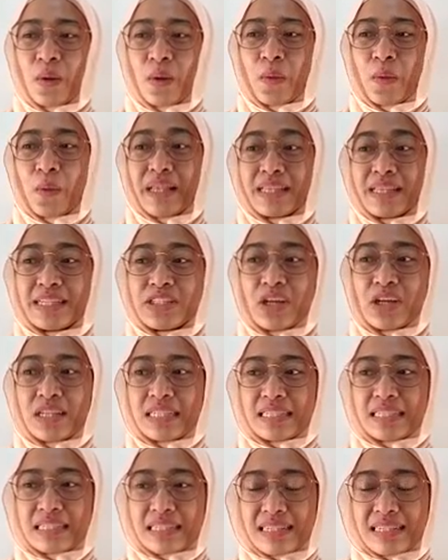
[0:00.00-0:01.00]
the
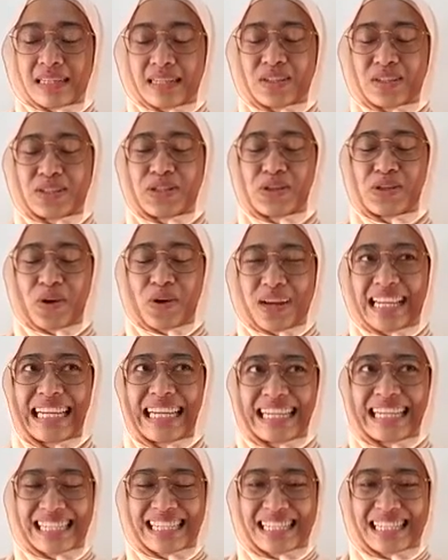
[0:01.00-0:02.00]

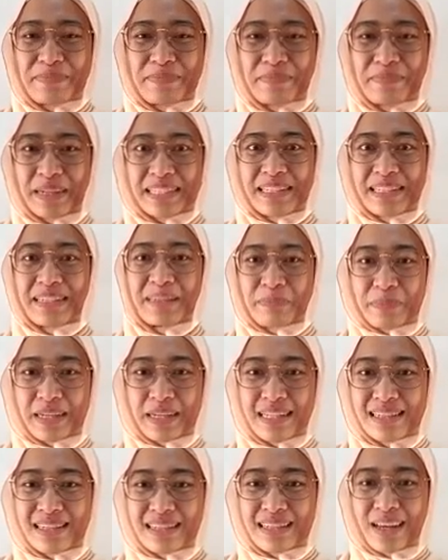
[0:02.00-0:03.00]
shortlisted
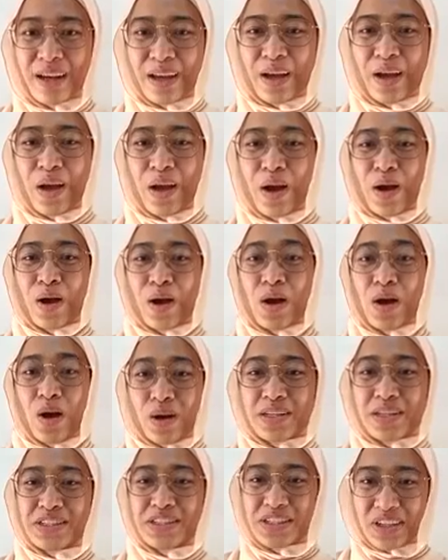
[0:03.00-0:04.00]
participants
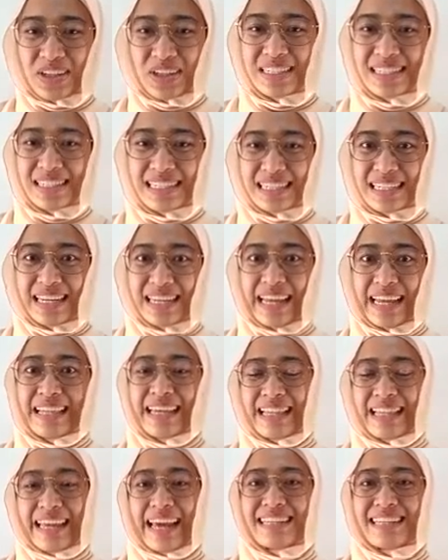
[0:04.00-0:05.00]
got shortlisted and
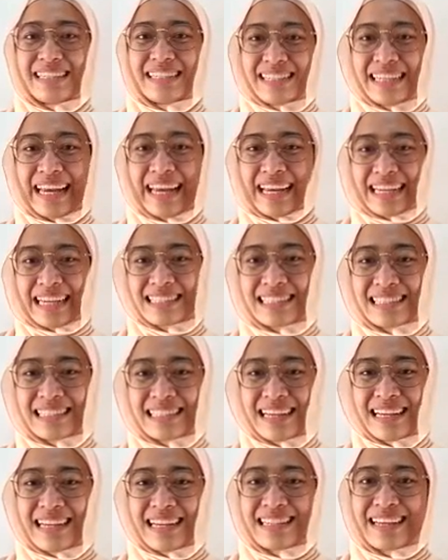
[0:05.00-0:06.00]
then they actually text
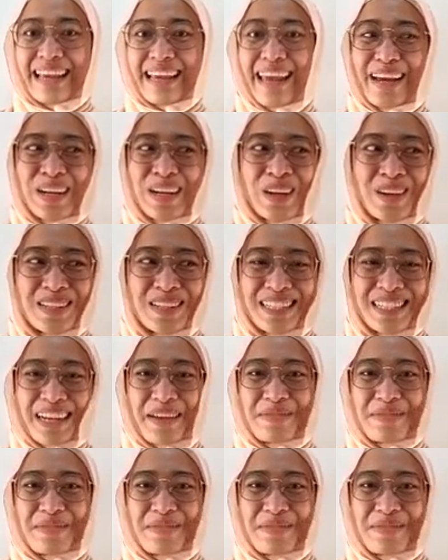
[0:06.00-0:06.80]
and say, "Hey coach, I'm